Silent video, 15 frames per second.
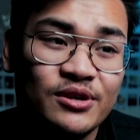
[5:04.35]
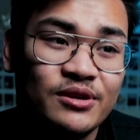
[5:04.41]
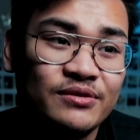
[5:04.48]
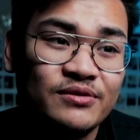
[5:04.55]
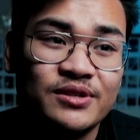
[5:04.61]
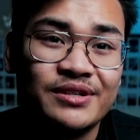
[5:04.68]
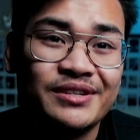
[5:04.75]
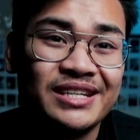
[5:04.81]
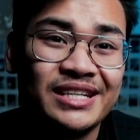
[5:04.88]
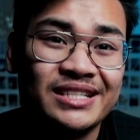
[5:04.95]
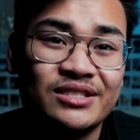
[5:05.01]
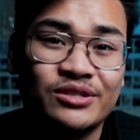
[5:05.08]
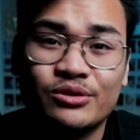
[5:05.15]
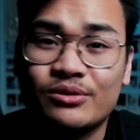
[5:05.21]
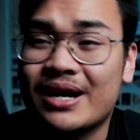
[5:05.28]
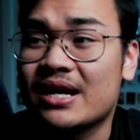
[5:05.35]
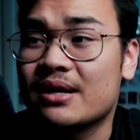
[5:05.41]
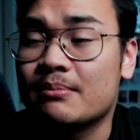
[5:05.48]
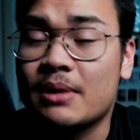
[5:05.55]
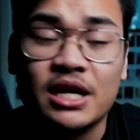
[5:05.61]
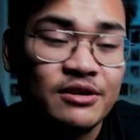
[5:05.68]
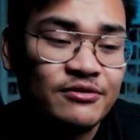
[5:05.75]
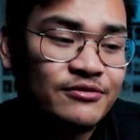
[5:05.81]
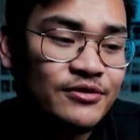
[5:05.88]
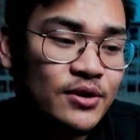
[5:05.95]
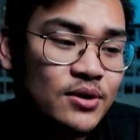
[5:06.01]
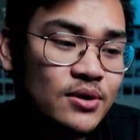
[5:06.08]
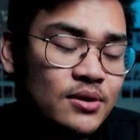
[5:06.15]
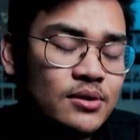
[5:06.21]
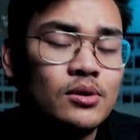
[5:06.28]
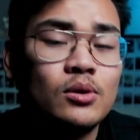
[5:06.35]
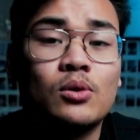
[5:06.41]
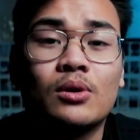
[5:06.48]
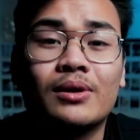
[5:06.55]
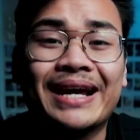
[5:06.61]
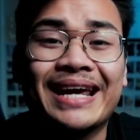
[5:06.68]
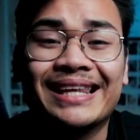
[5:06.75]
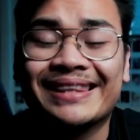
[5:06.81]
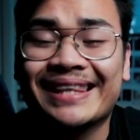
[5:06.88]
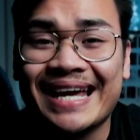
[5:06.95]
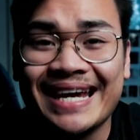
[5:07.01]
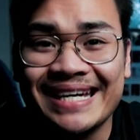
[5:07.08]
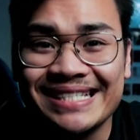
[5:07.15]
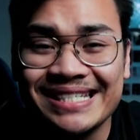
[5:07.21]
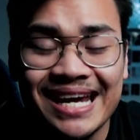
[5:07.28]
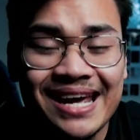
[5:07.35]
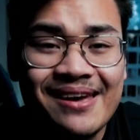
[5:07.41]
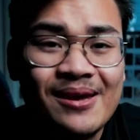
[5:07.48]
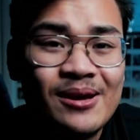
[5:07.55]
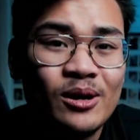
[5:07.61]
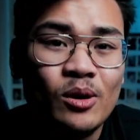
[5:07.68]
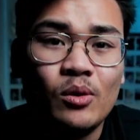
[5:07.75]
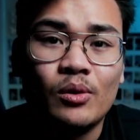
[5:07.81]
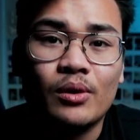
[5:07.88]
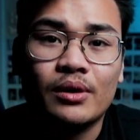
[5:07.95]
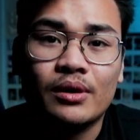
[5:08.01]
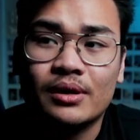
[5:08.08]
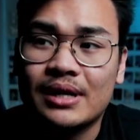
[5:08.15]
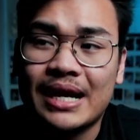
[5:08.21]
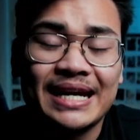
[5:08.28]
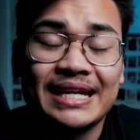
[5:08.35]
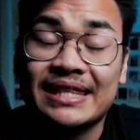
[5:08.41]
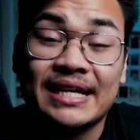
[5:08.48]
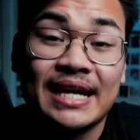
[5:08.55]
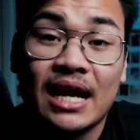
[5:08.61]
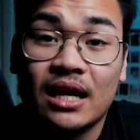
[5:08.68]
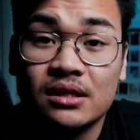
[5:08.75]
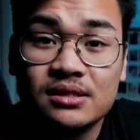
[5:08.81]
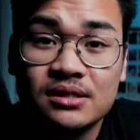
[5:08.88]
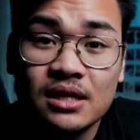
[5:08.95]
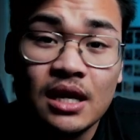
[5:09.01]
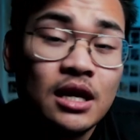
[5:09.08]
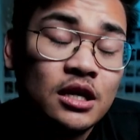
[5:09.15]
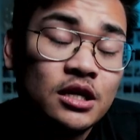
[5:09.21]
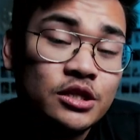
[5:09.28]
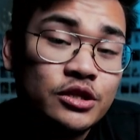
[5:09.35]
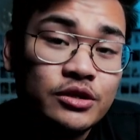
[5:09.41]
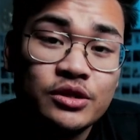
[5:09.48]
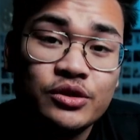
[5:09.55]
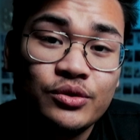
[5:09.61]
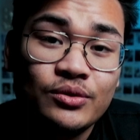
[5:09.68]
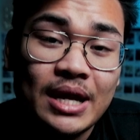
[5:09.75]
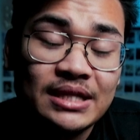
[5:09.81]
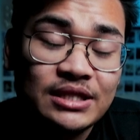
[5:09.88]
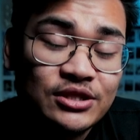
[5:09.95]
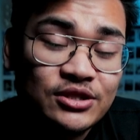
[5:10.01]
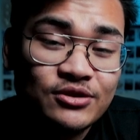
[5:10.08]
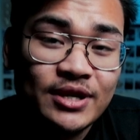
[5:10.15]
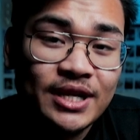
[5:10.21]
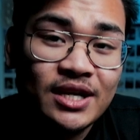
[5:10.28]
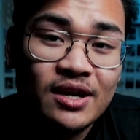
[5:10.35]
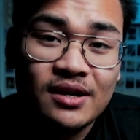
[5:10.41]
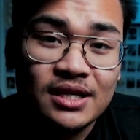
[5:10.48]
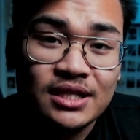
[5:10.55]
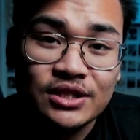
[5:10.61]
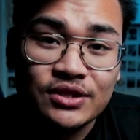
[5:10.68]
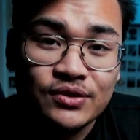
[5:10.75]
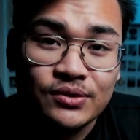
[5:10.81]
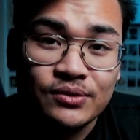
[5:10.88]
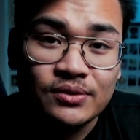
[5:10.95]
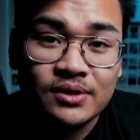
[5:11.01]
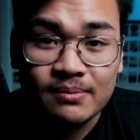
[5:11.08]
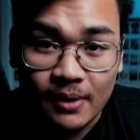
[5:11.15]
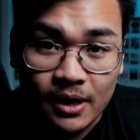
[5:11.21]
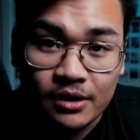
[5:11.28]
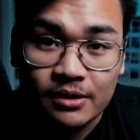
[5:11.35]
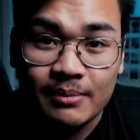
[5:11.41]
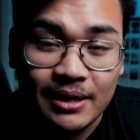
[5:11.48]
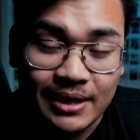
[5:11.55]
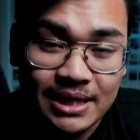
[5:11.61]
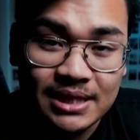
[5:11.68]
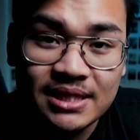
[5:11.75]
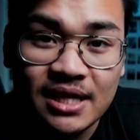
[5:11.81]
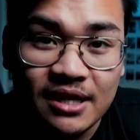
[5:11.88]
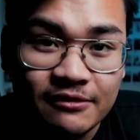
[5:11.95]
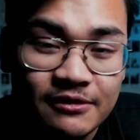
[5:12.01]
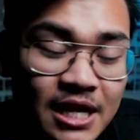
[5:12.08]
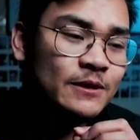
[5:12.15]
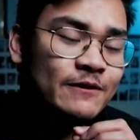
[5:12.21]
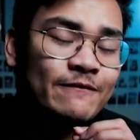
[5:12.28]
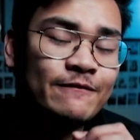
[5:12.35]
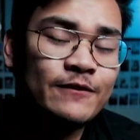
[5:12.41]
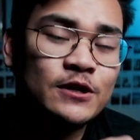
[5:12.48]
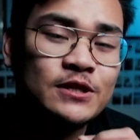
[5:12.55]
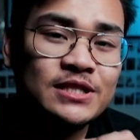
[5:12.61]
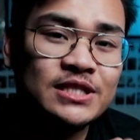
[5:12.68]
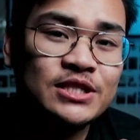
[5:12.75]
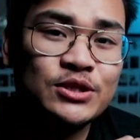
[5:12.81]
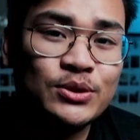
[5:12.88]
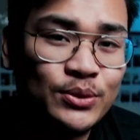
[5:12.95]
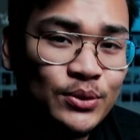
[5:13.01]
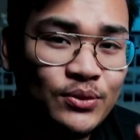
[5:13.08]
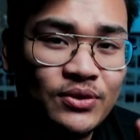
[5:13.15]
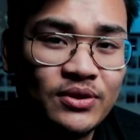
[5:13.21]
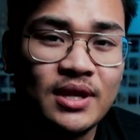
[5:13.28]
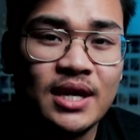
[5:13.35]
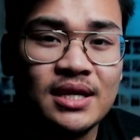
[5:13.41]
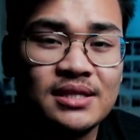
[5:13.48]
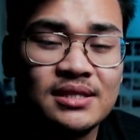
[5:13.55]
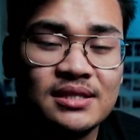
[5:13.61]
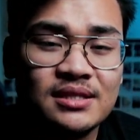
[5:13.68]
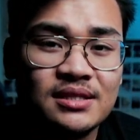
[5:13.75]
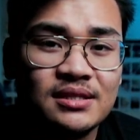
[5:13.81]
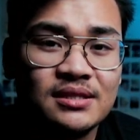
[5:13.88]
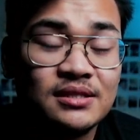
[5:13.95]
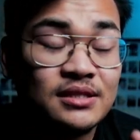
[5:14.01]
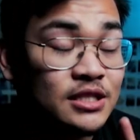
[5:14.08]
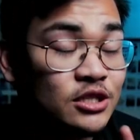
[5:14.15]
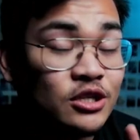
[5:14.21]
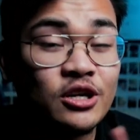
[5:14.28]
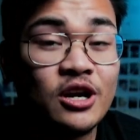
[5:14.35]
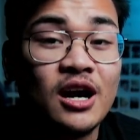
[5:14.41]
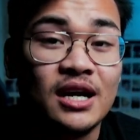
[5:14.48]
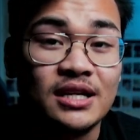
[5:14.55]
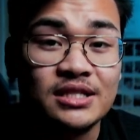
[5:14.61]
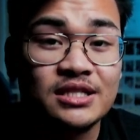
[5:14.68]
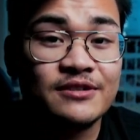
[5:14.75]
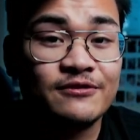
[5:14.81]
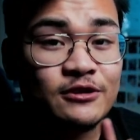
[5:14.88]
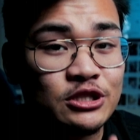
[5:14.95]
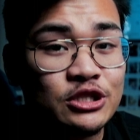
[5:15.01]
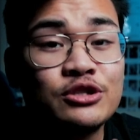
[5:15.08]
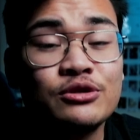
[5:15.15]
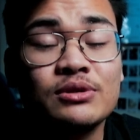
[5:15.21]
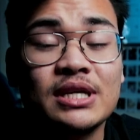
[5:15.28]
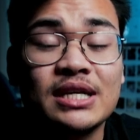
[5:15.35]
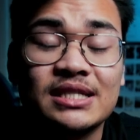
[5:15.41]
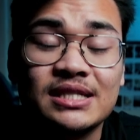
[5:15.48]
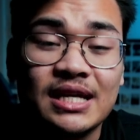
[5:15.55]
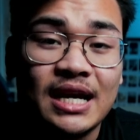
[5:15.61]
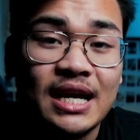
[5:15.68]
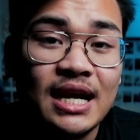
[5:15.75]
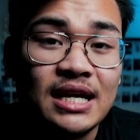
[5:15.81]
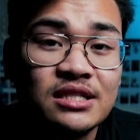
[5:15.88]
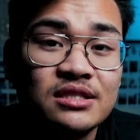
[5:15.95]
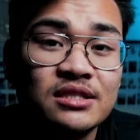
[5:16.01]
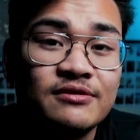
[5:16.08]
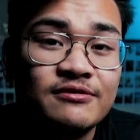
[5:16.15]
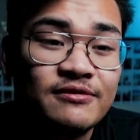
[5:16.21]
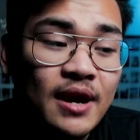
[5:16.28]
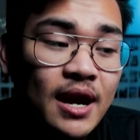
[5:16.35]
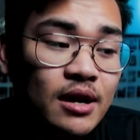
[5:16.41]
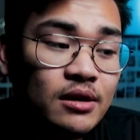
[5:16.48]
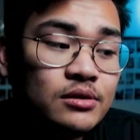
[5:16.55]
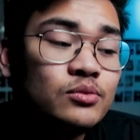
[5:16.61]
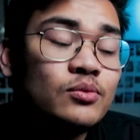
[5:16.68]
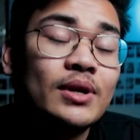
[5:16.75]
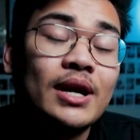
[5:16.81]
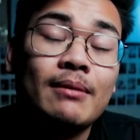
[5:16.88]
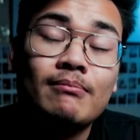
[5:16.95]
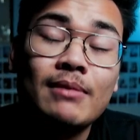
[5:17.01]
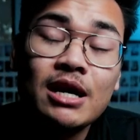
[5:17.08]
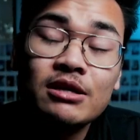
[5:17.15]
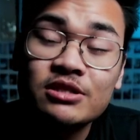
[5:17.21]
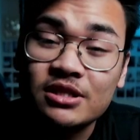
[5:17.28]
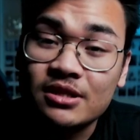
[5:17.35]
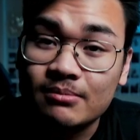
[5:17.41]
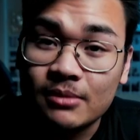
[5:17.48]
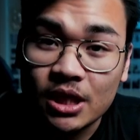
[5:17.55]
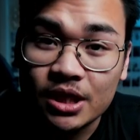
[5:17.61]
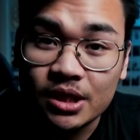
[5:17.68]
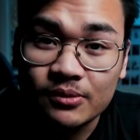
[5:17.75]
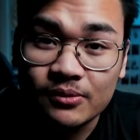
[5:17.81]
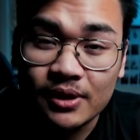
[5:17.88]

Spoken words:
so if you need to add a microphone or a light or anything else, you can do that straight onto the monitor mount itself. The first 2 things, these are cons. The first 2 things that I actually found when I mounted the monitor